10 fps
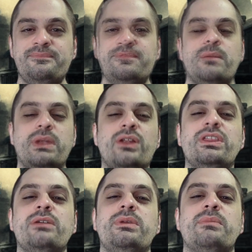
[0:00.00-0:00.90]
but I don't think
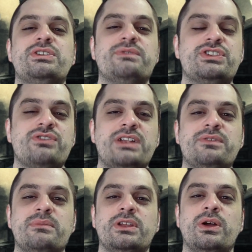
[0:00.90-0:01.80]
it'd be much of a stretch for
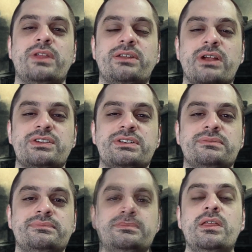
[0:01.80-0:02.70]
them to go that direction.
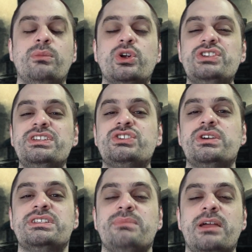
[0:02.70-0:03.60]
The more interesting
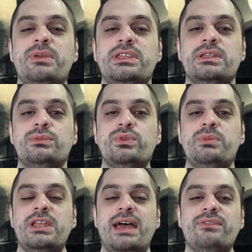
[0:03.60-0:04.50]
choice, in my opinion, would be
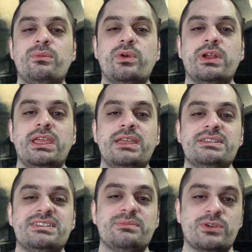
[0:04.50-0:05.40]
to have them work in
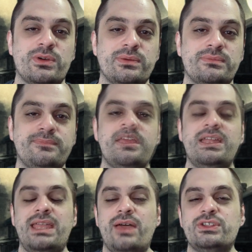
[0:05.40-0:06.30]
Zip's crew.
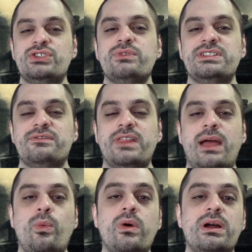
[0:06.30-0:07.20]
Now, there's two reasons for that.
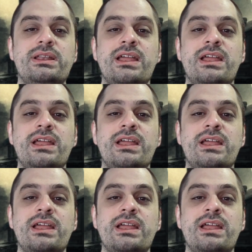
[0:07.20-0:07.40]
One,